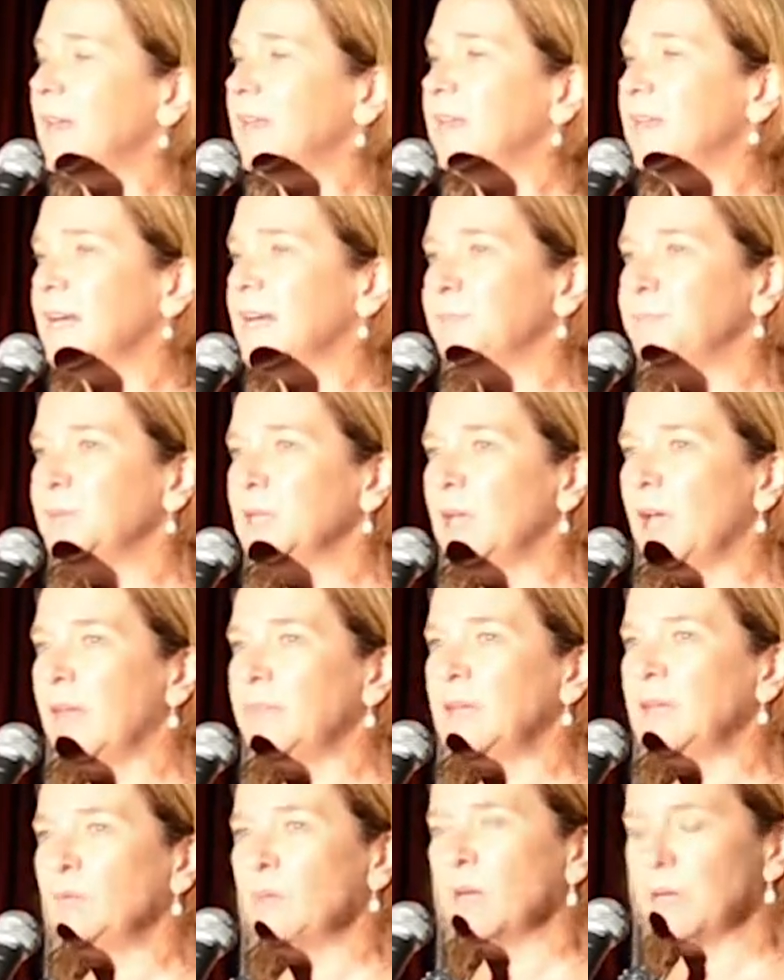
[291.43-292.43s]
And
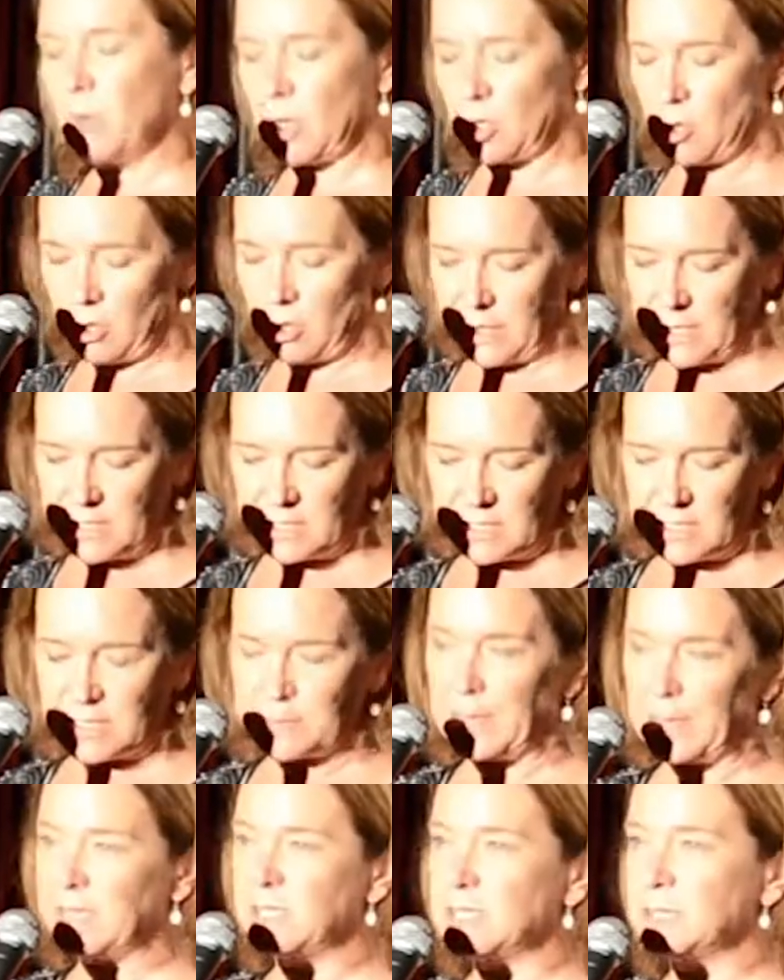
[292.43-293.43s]
then one of my colleagues
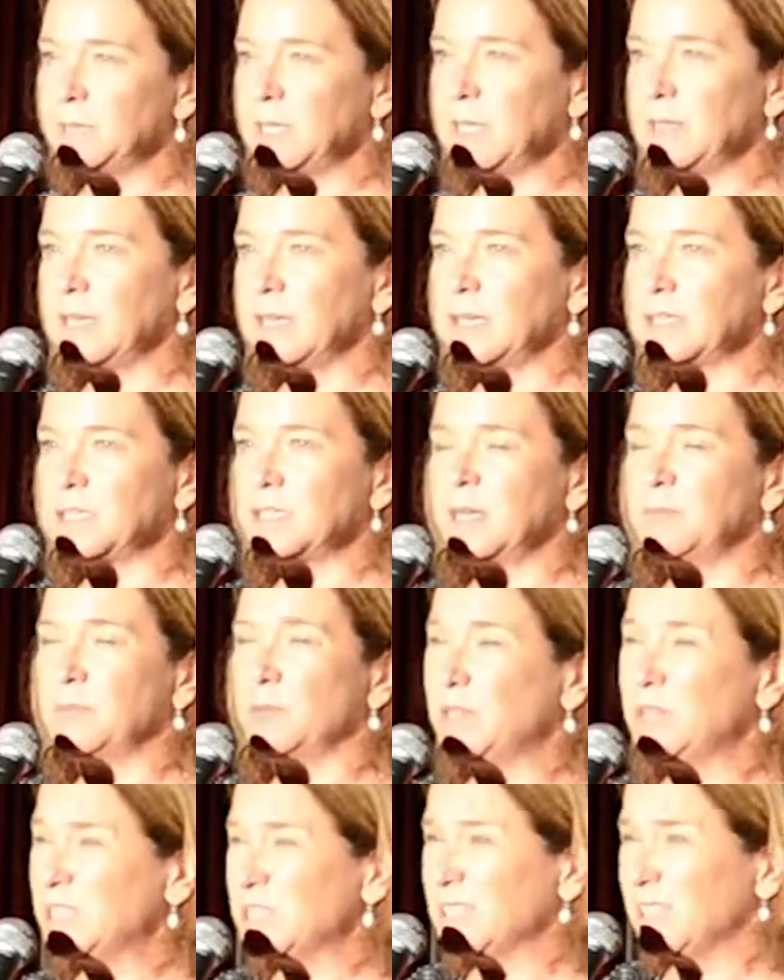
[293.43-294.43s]
explained to me that
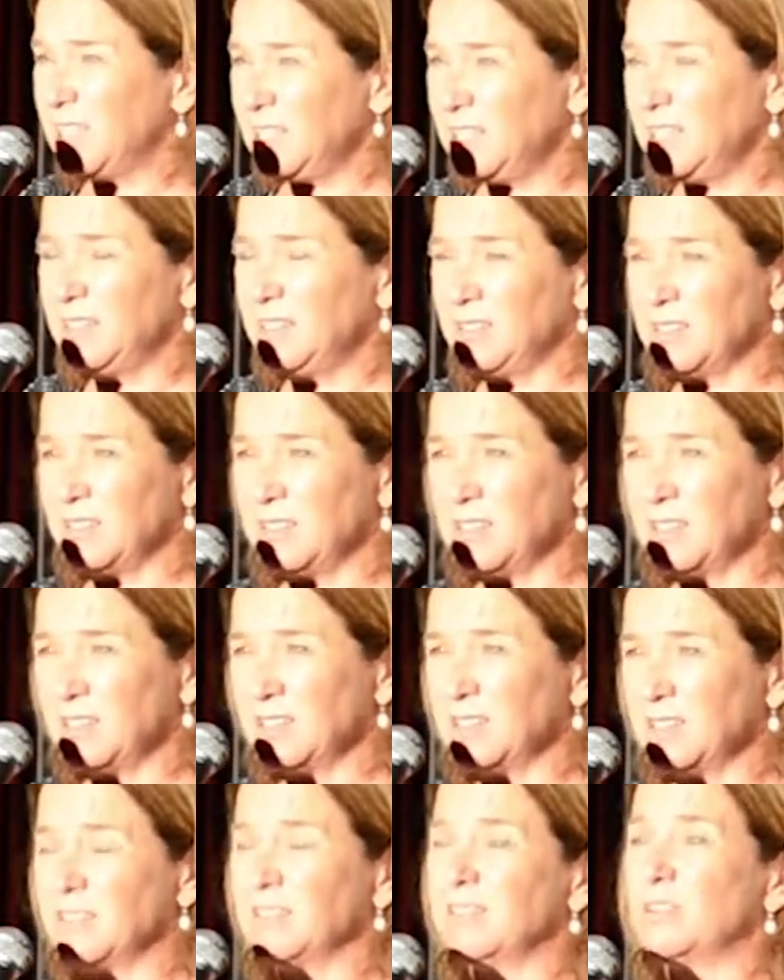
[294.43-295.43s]
originally
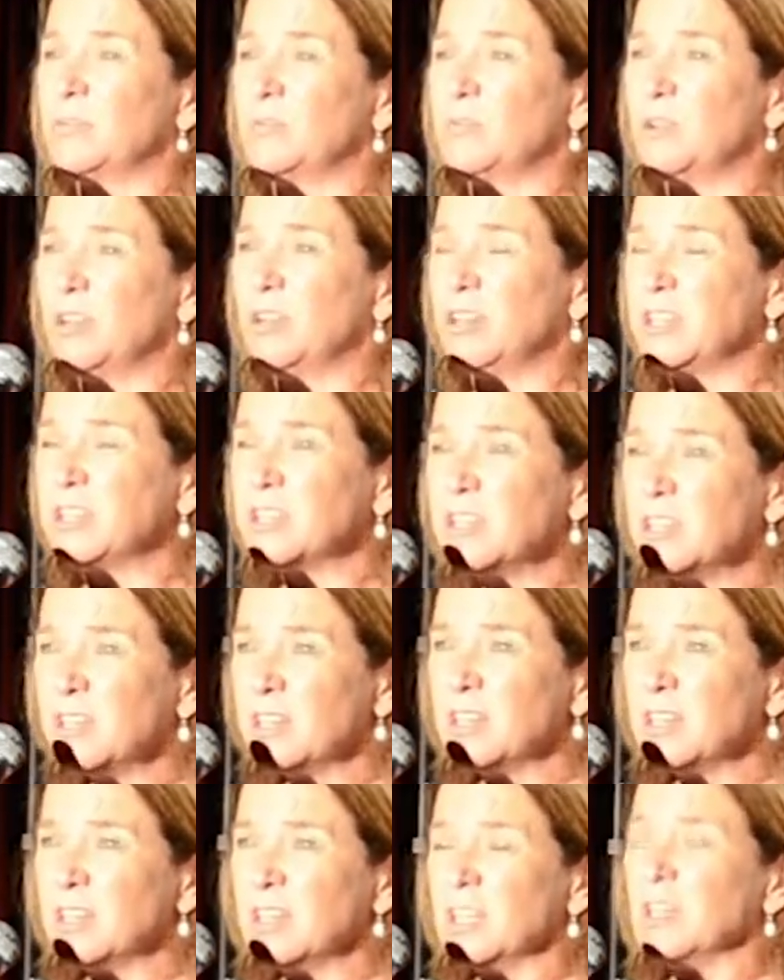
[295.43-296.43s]
the word
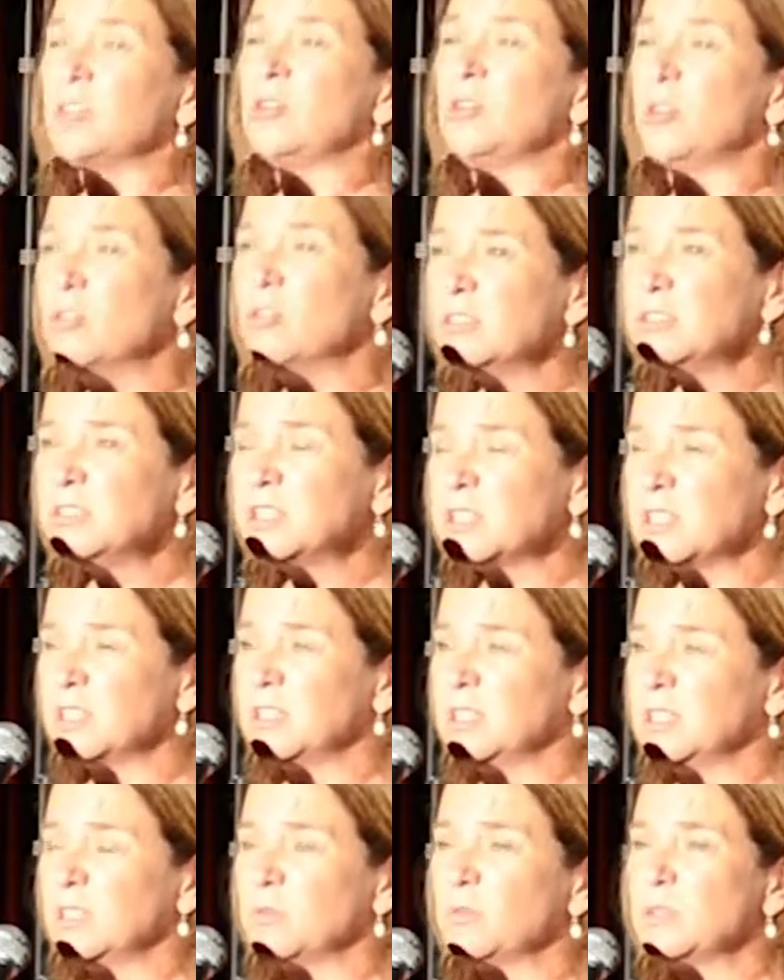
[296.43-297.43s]
cunt
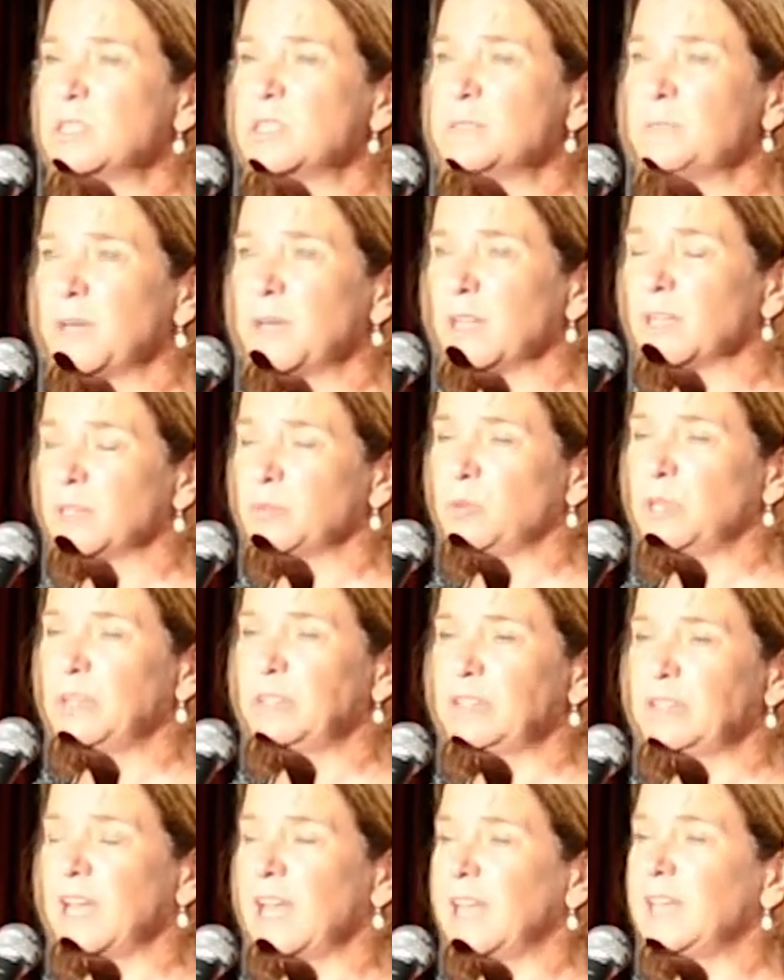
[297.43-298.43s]
was spelt
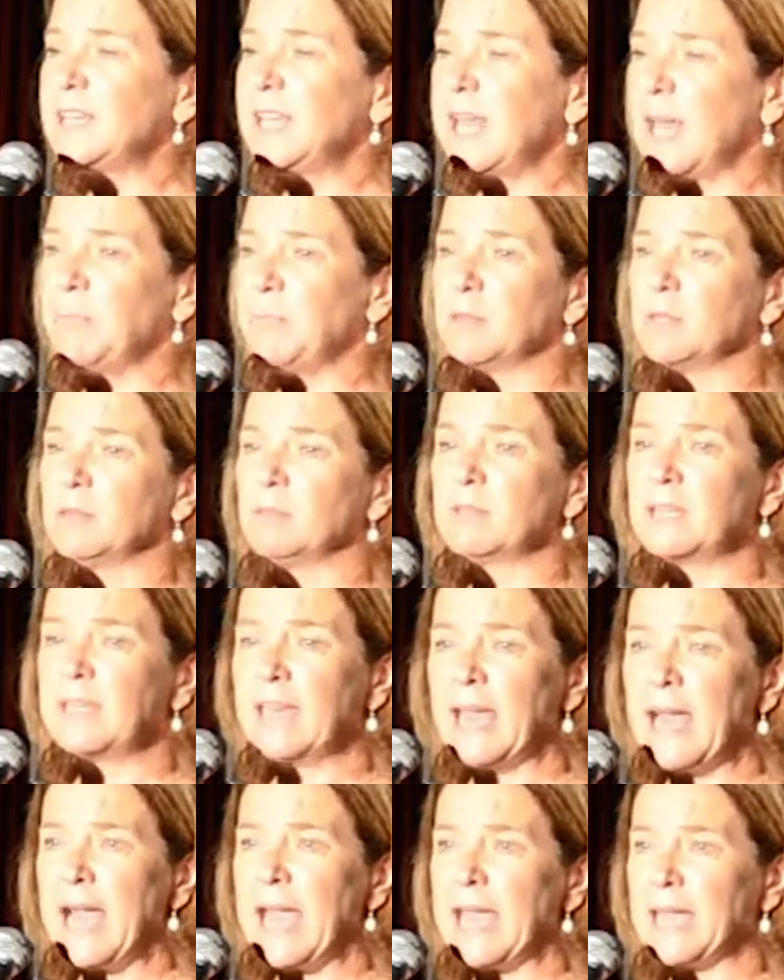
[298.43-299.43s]
with a capital
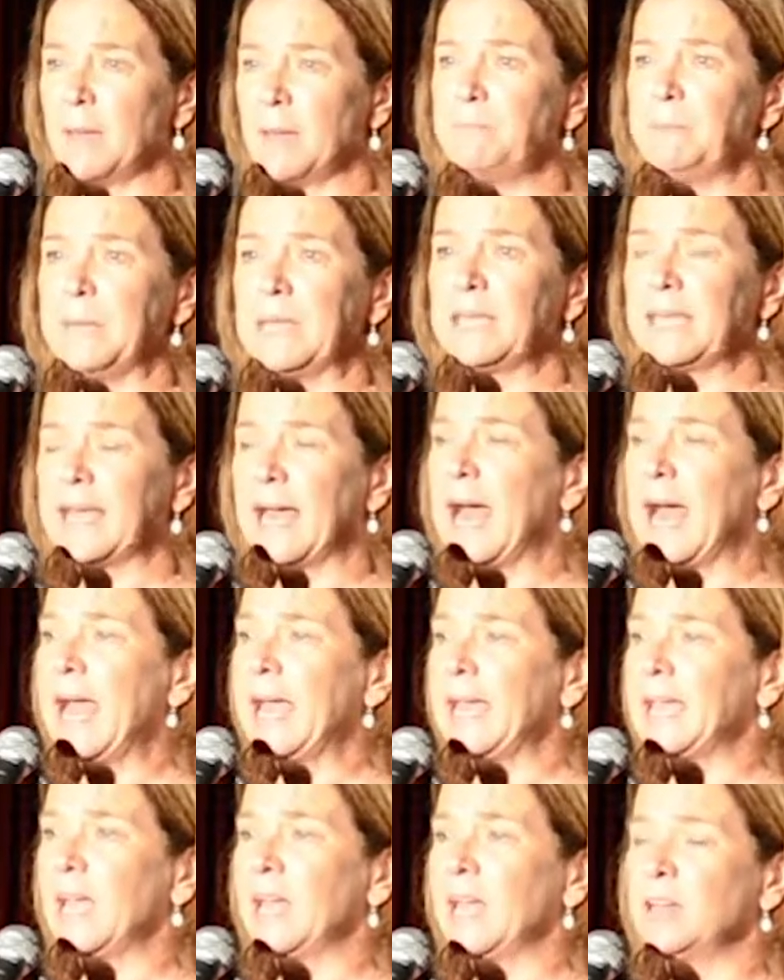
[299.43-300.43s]
K, a big
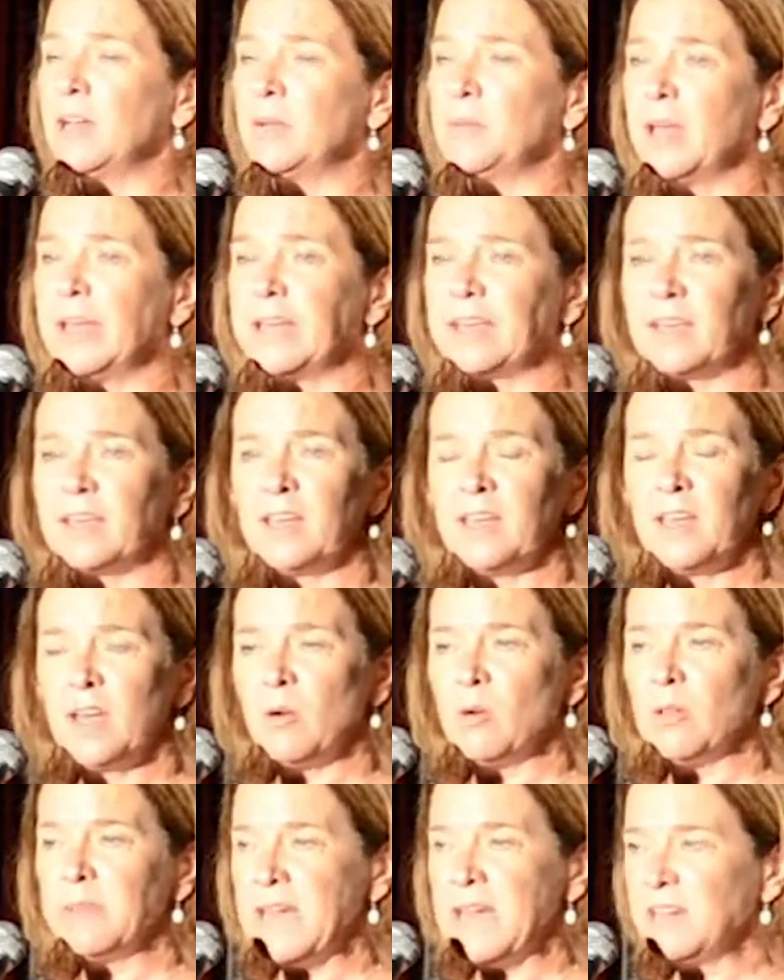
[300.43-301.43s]
K. And I'm like,
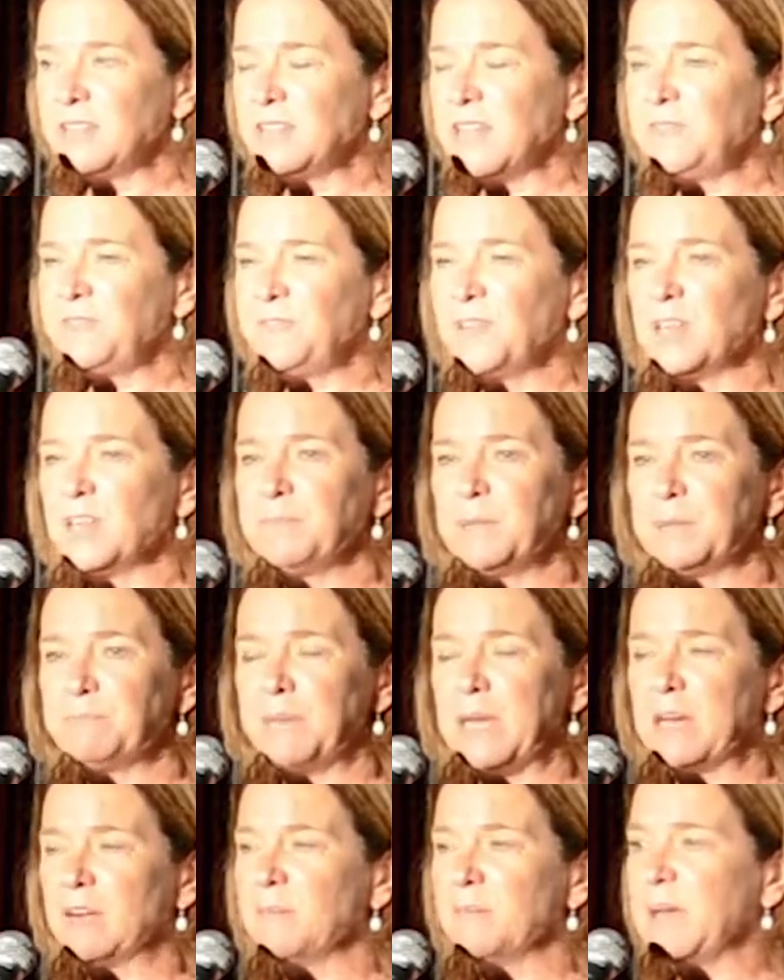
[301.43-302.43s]
well, now I feel a bit
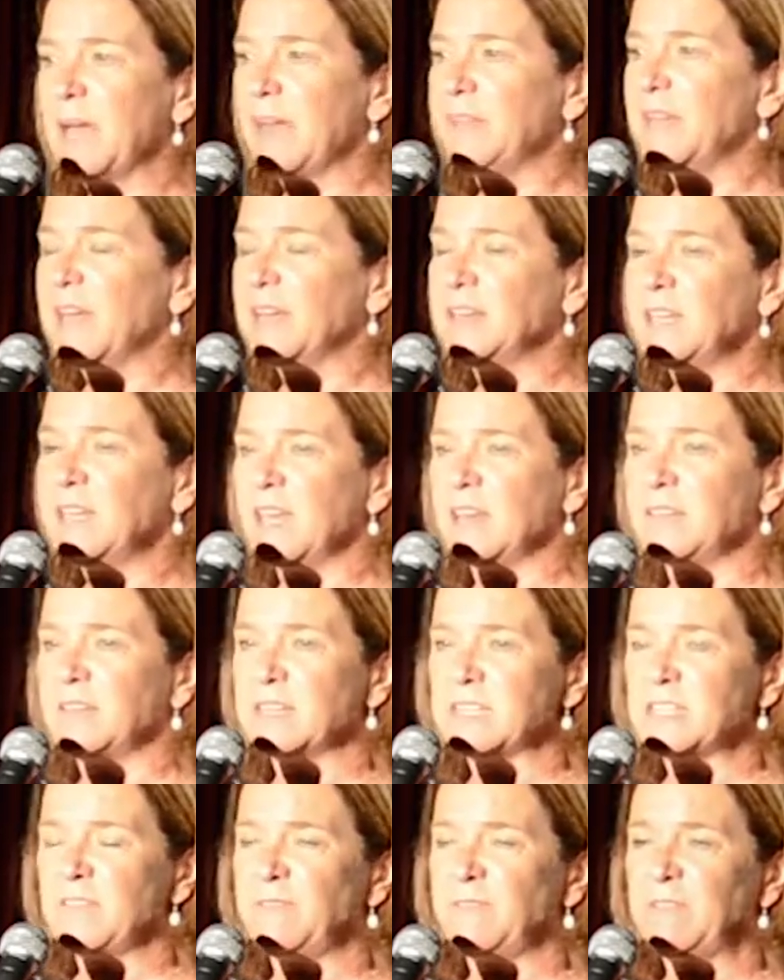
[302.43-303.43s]
better about that now that
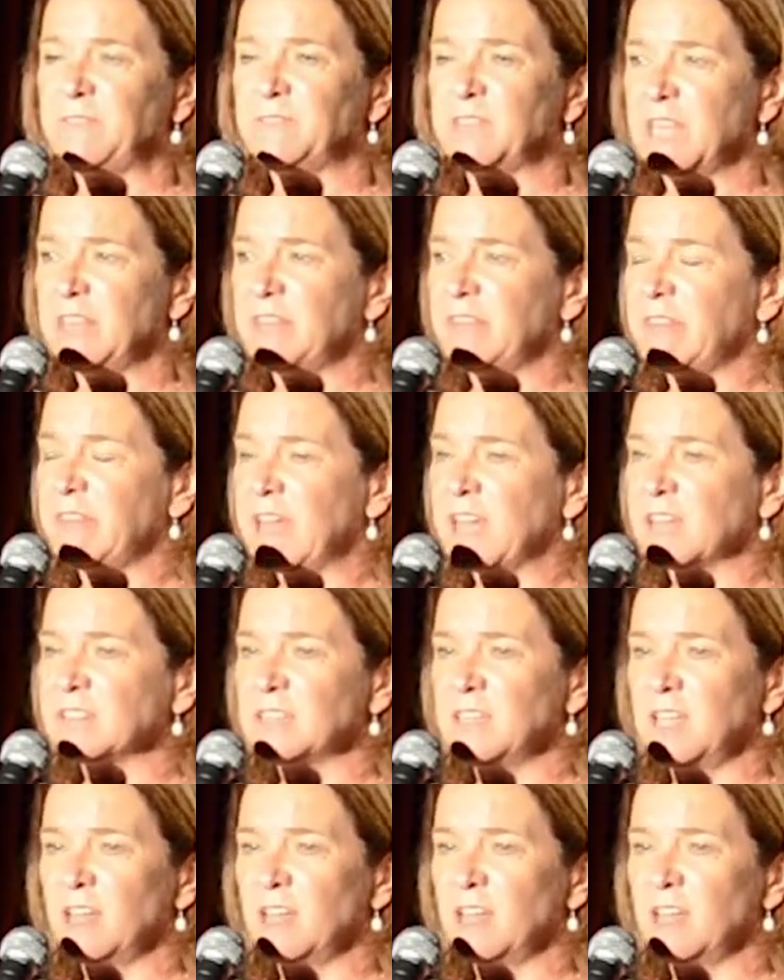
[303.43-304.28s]
there's 15,000